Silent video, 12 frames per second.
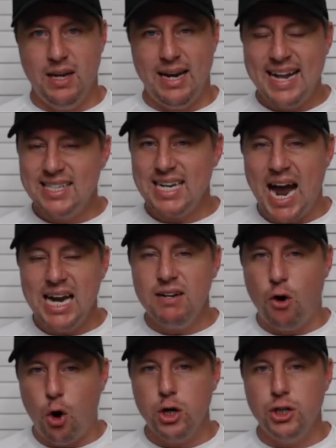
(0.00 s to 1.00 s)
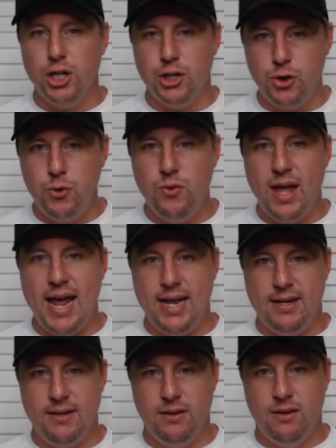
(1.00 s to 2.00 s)
It's kind of hard to do
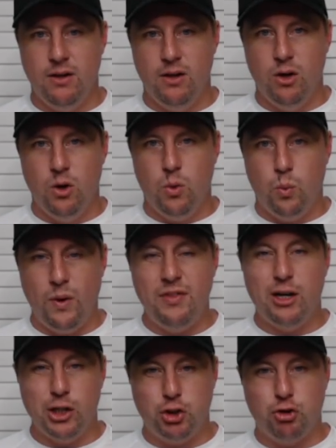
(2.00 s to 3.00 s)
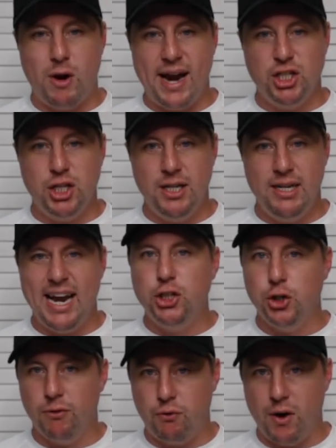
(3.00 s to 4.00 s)
that when the distraction
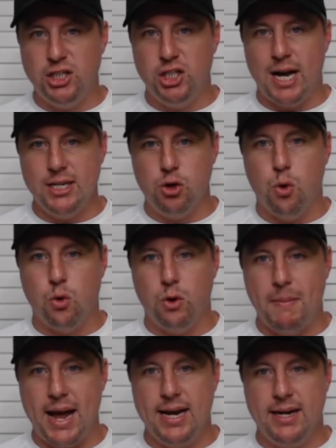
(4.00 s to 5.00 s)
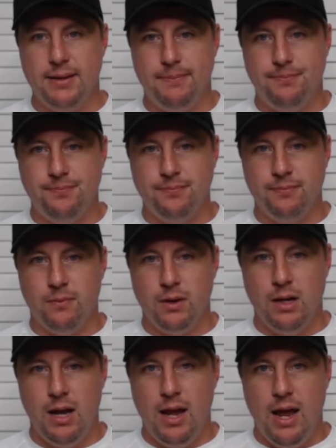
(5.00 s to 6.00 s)
is your franchise quarterback.
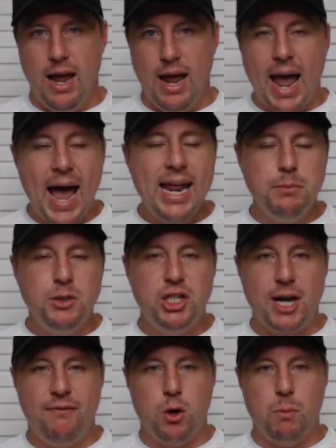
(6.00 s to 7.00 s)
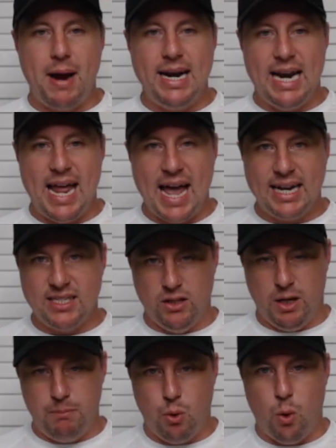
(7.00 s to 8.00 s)
Adam Schefter made an
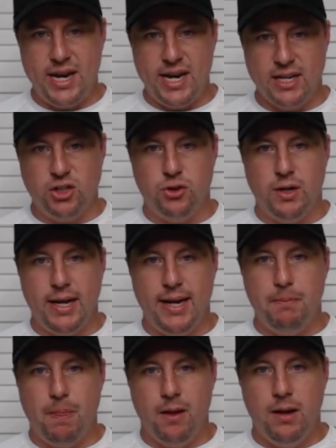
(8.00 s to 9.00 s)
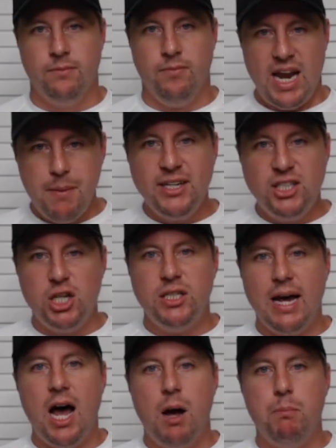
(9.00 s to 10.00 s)
excellent point yesterday. He mentioned
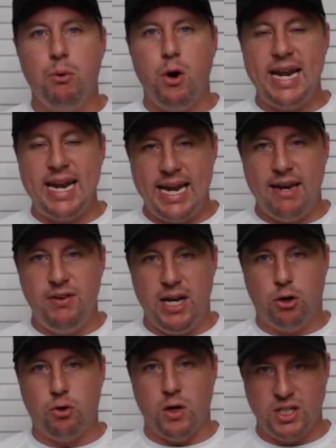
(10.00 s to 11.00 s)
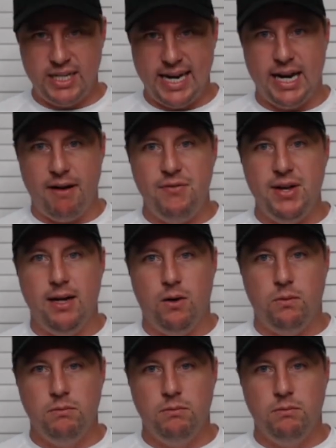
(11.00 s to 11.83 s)
Tom Brady envy across the NFL.